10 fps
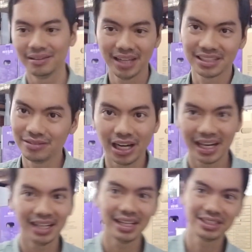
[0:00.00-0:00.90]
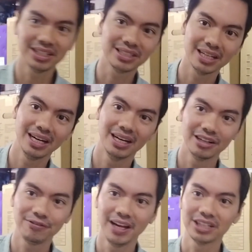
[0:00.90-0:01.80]
That again, that's just a
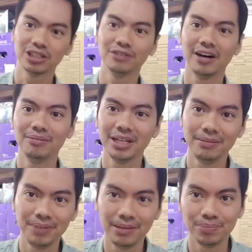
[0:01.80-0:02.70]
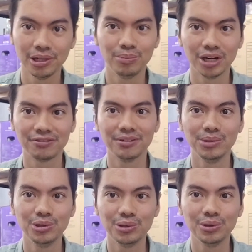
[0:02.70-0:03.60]
reflection of how many people bought from
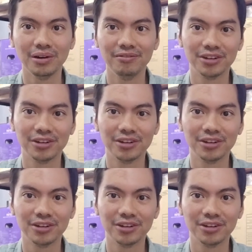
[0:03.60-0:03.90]
you